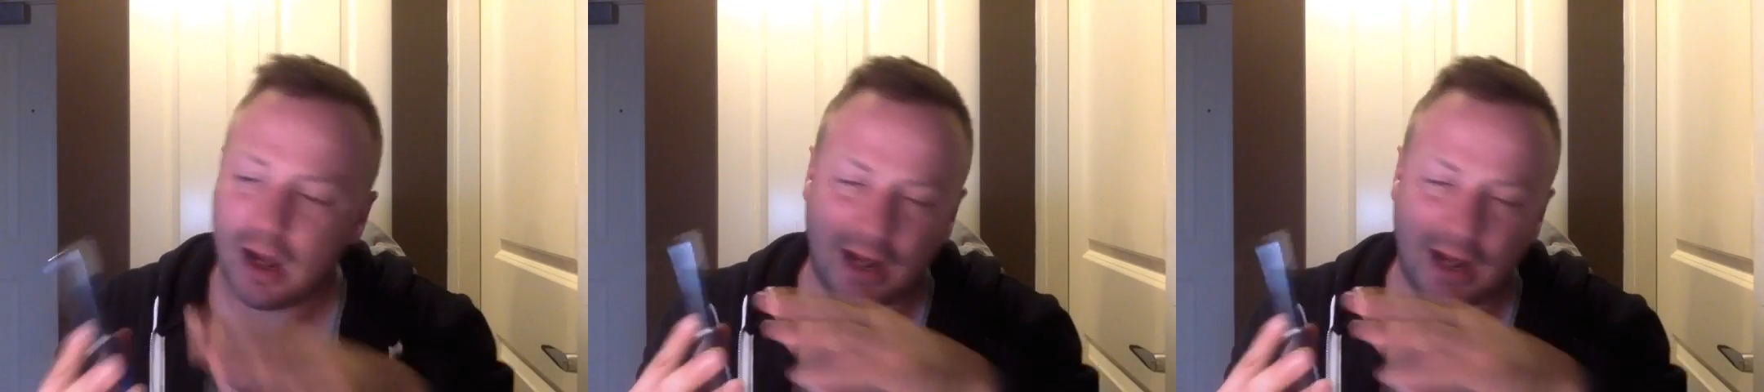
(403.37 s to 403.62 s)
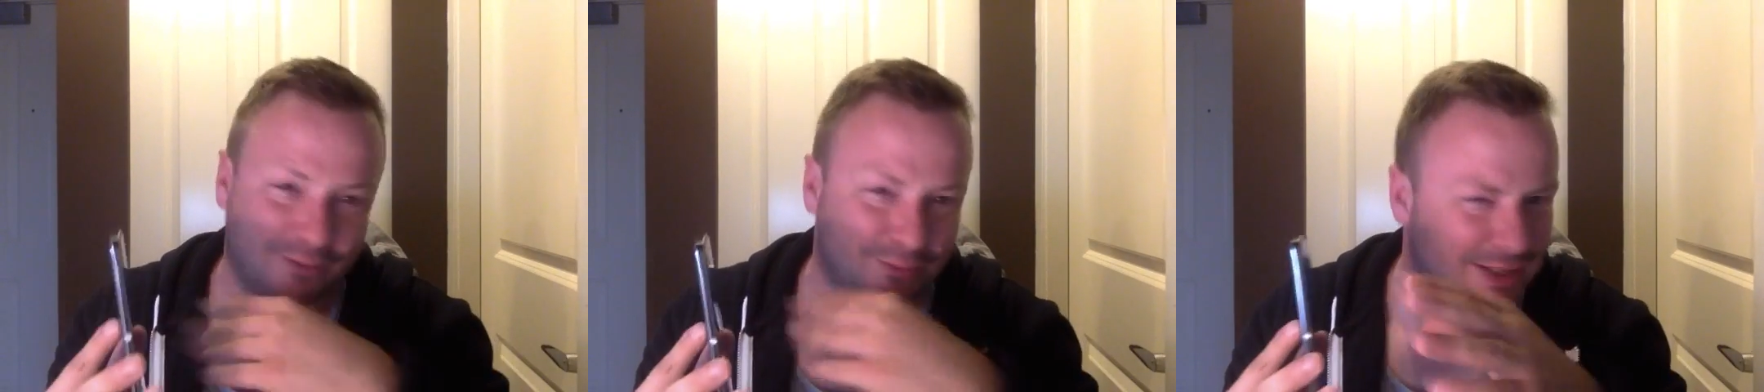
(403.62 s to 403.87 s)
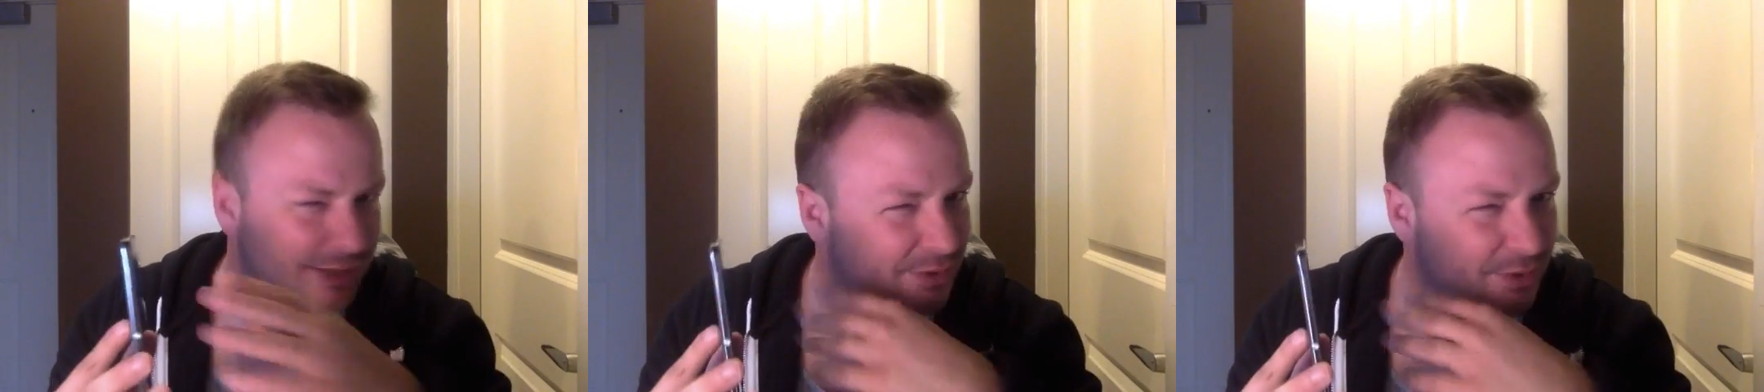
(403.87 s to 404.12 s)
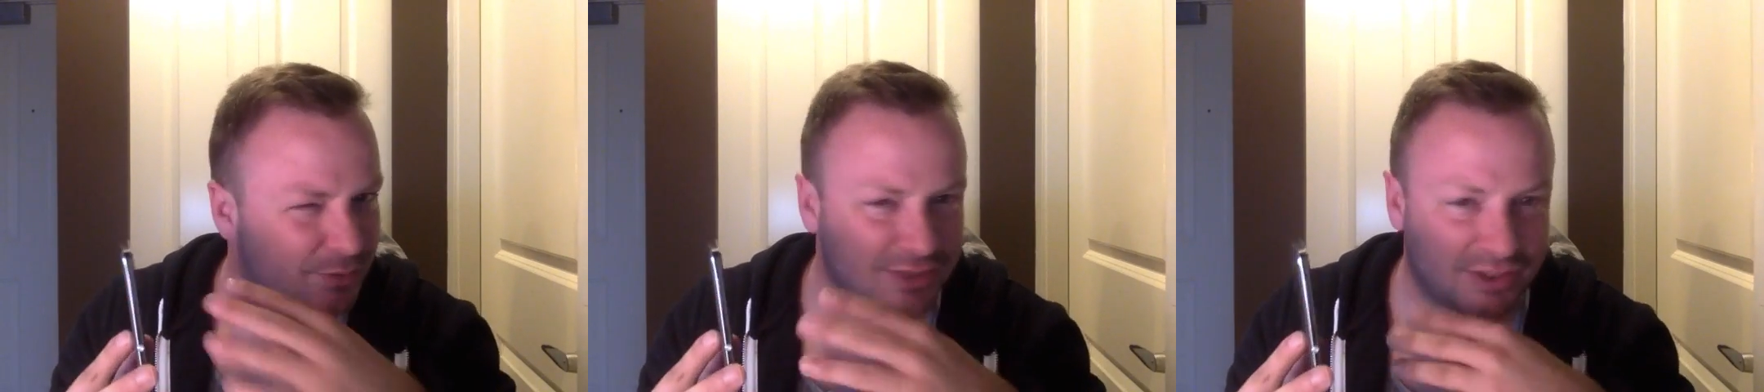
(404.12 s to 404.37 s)
I don't need
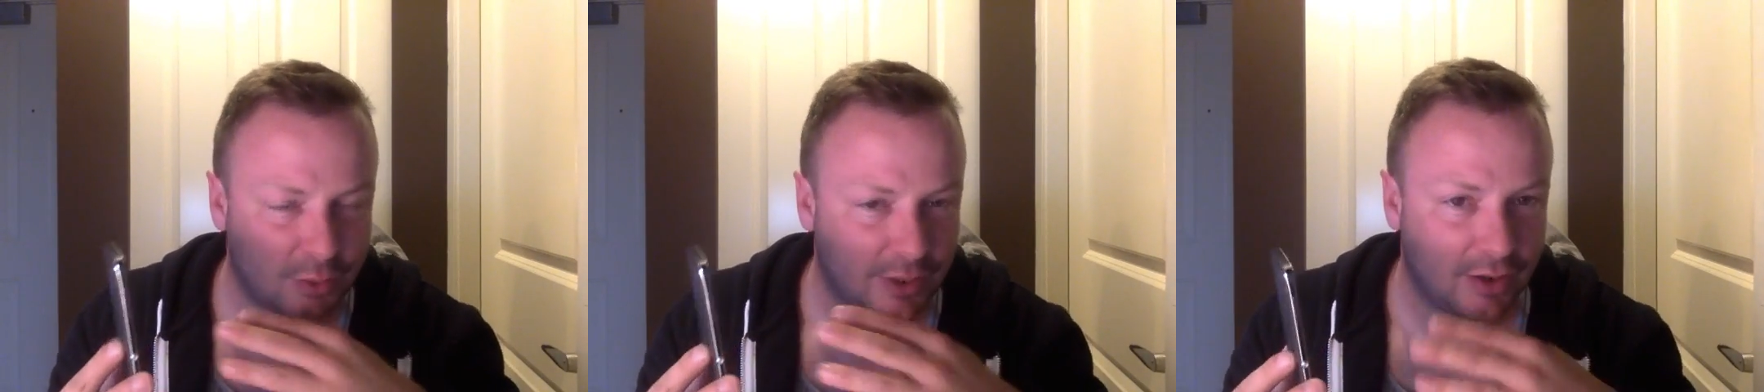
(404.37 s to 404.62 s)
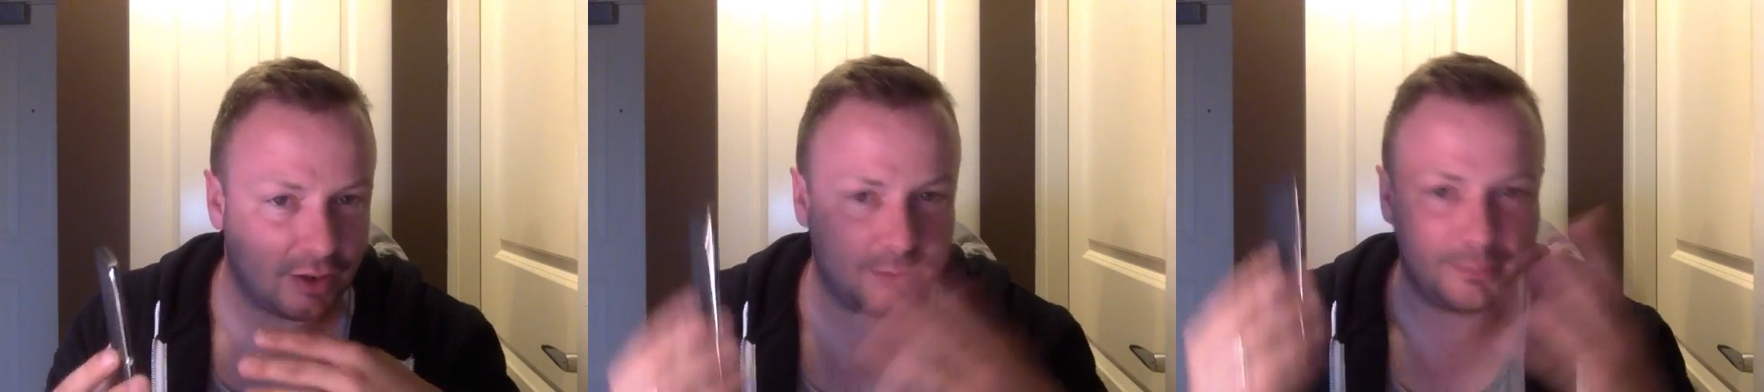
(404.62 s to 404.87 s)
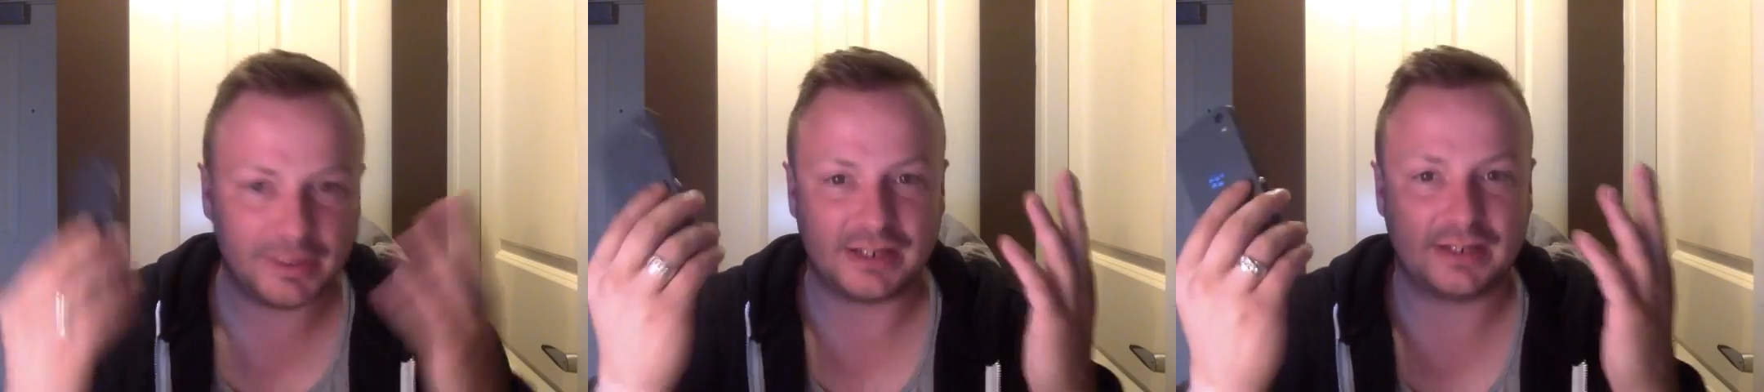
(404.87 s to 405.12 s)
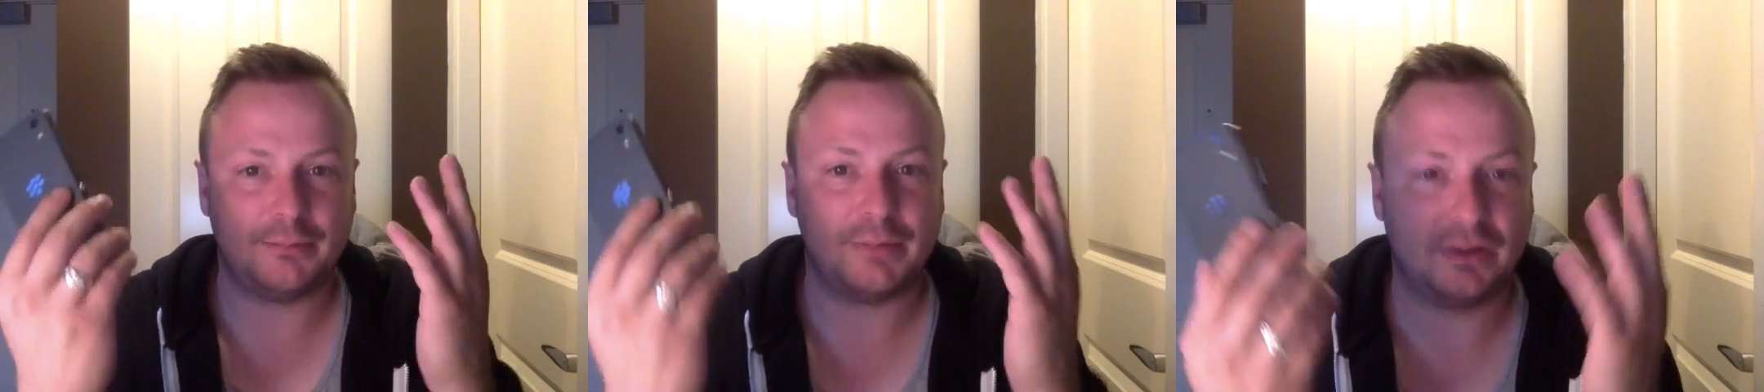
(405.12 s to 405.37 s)
those going on because
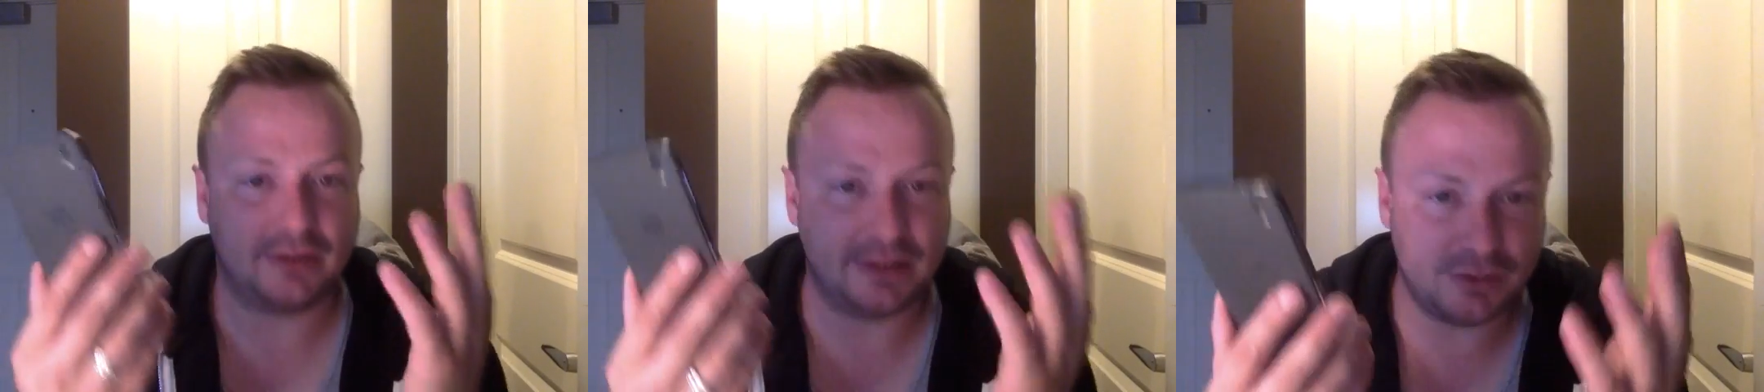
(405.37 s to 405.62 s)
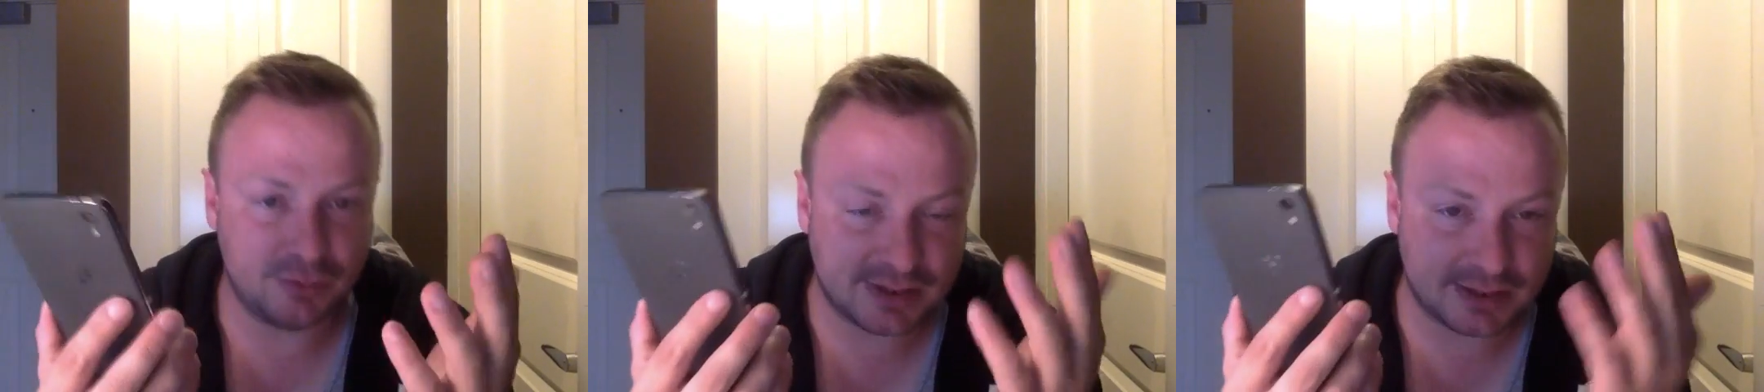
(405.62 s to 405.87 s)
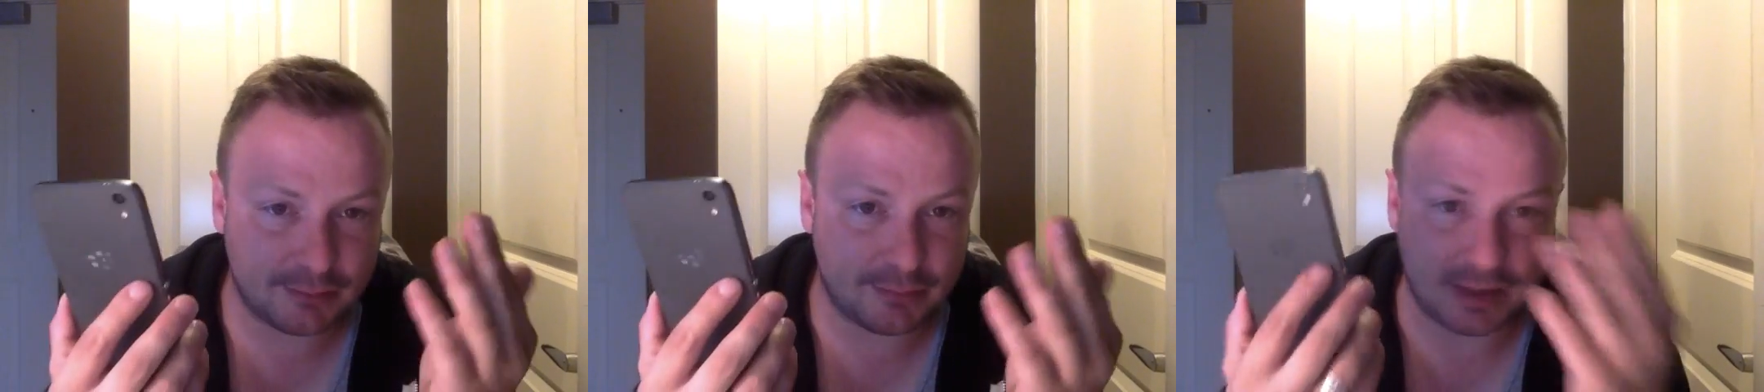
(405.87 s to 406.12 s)
I barely use them.